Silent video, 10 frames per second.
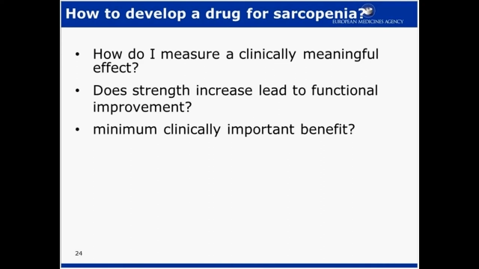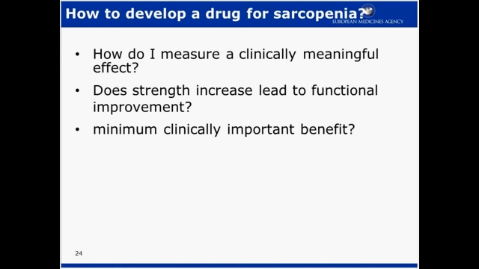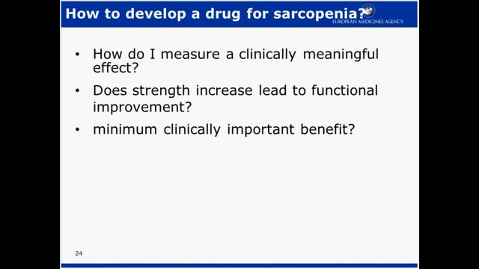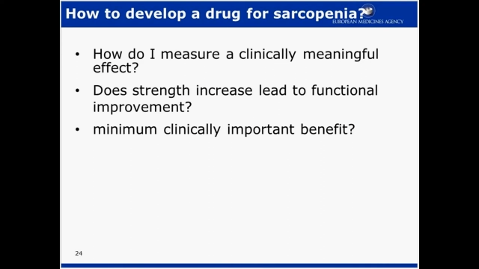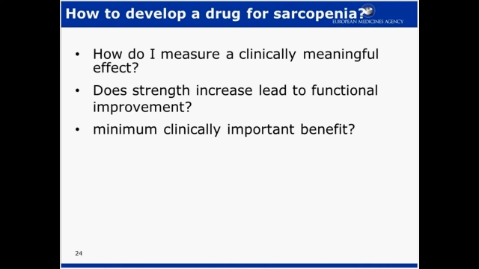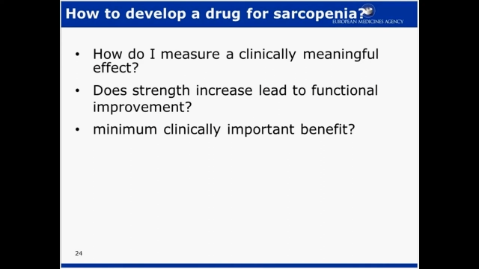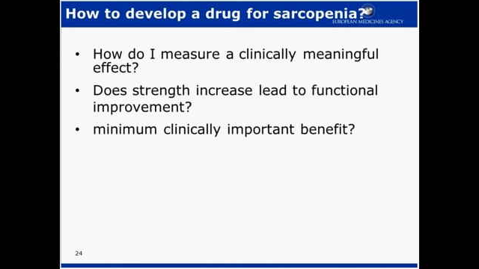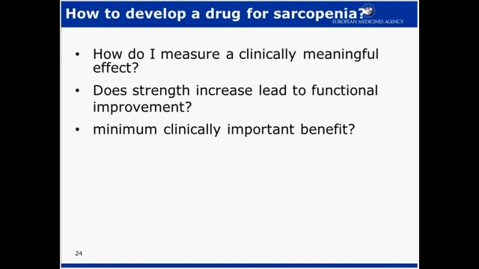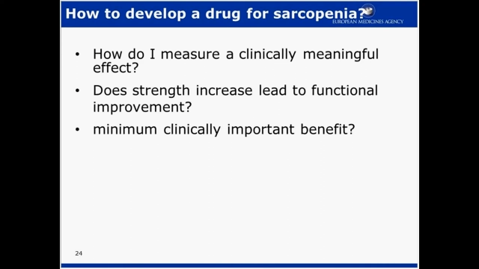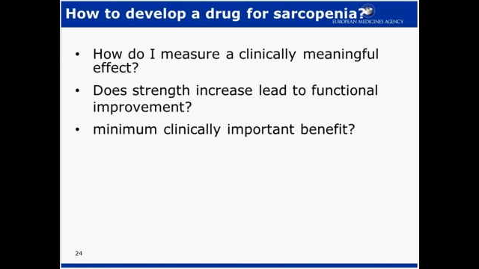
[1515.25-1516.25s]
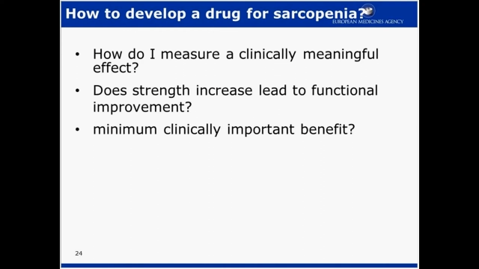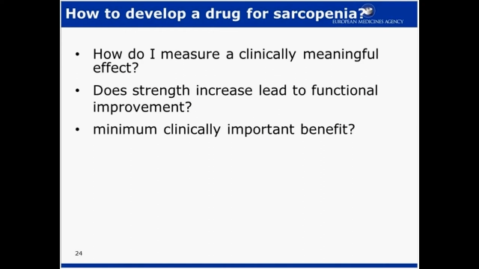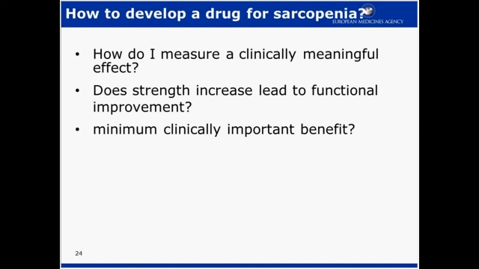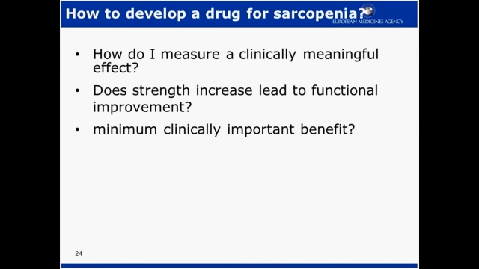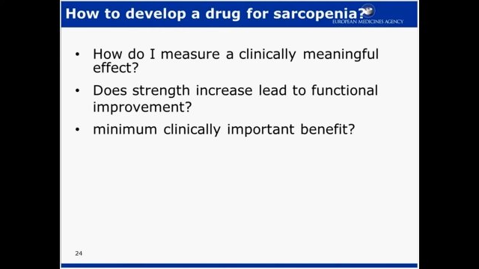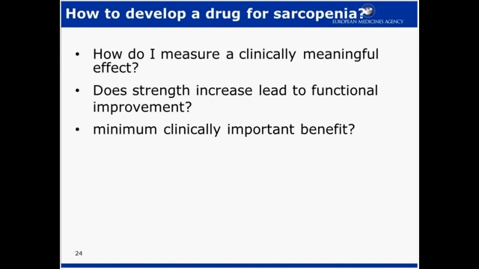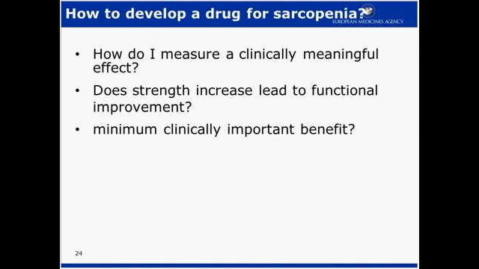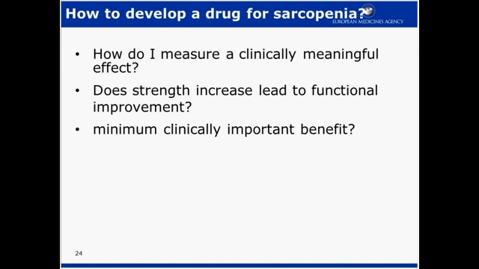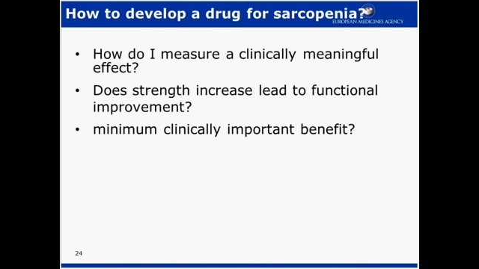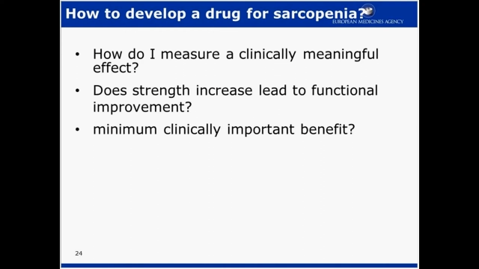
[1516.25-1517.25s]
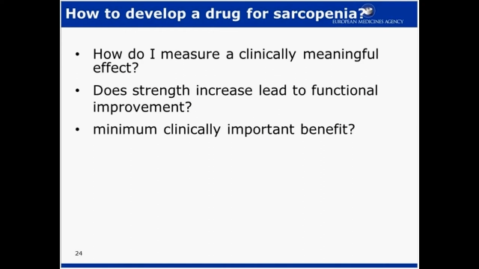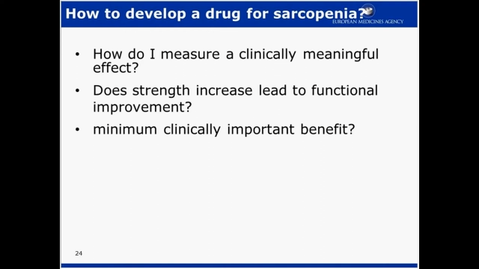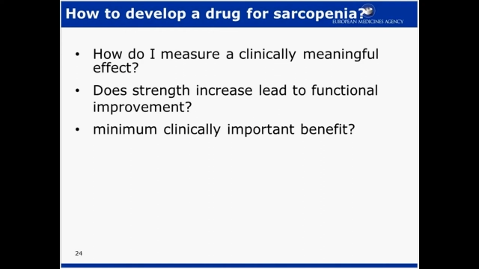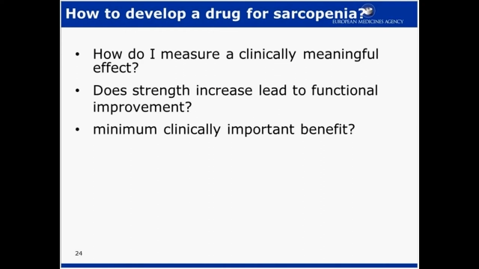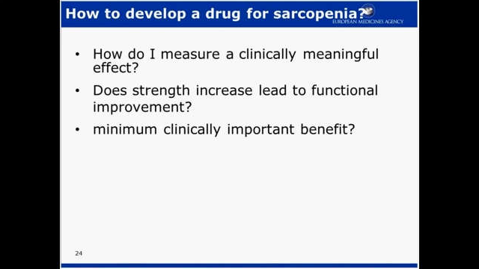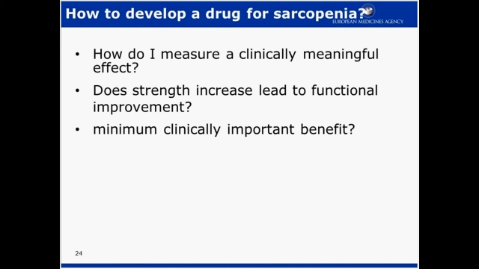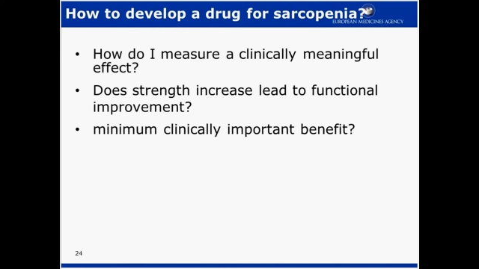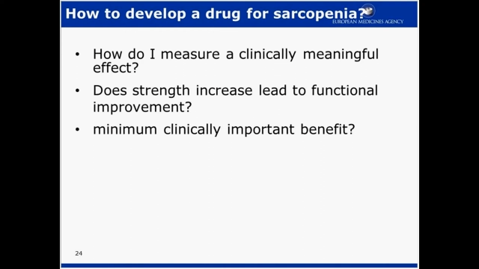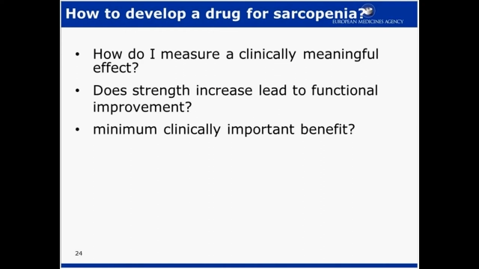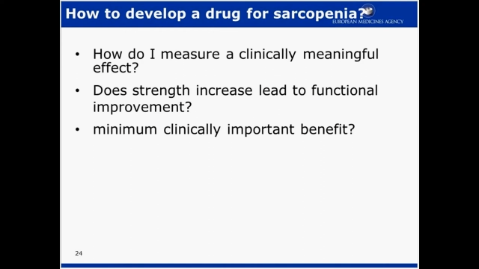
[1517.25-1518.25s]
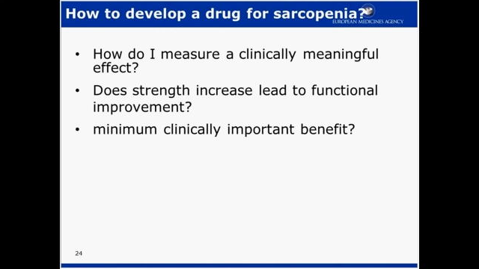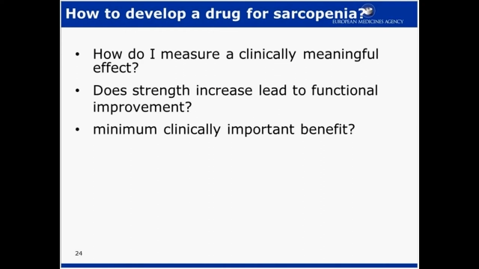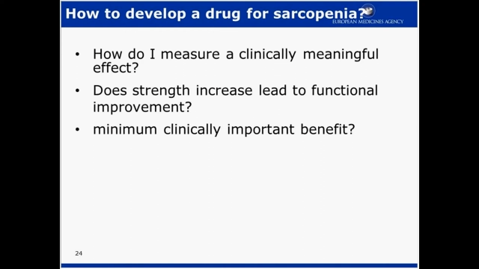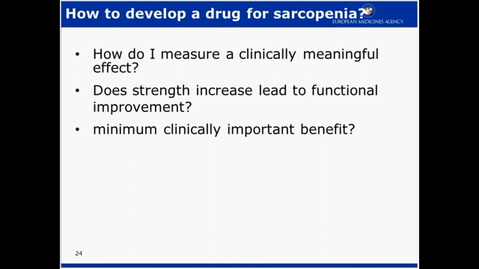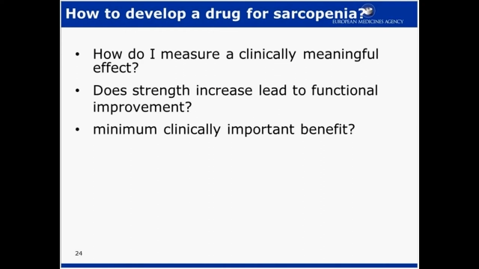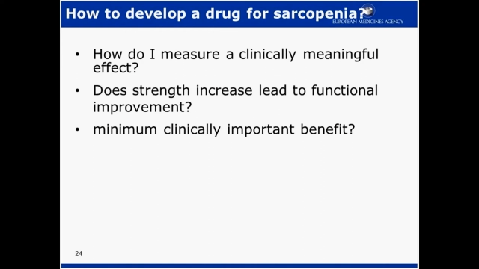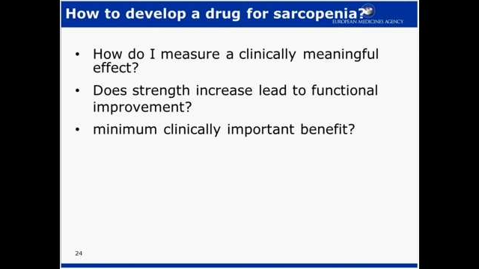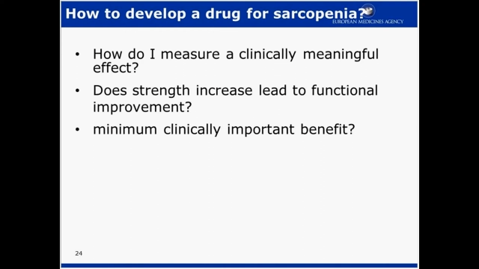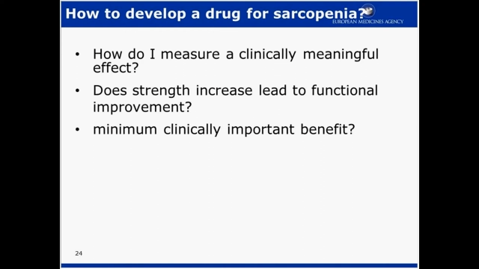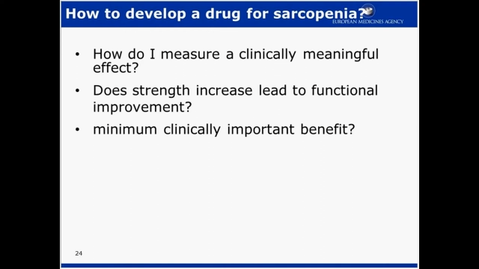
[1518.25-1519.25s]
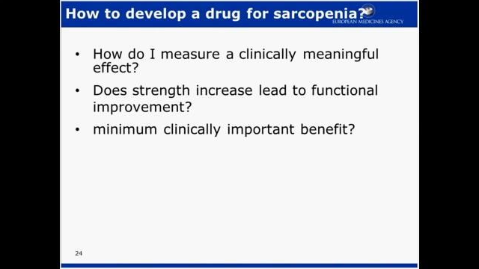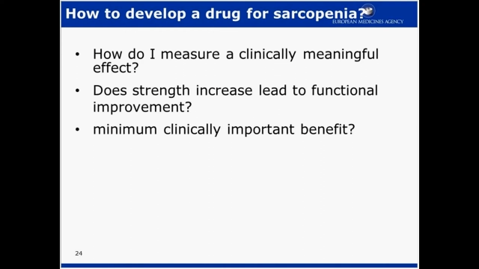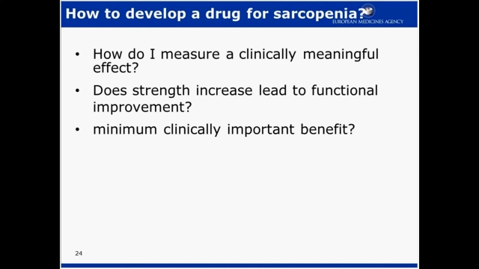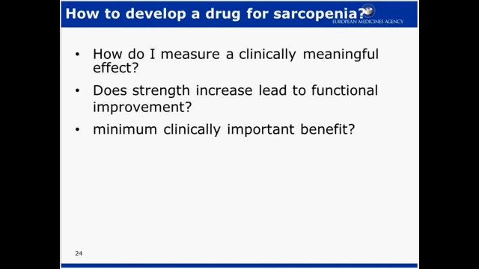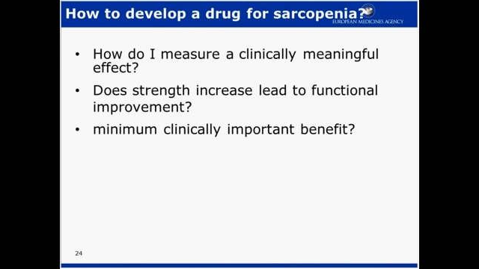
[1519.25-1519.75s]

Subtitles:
Nobody's mouth can be seen.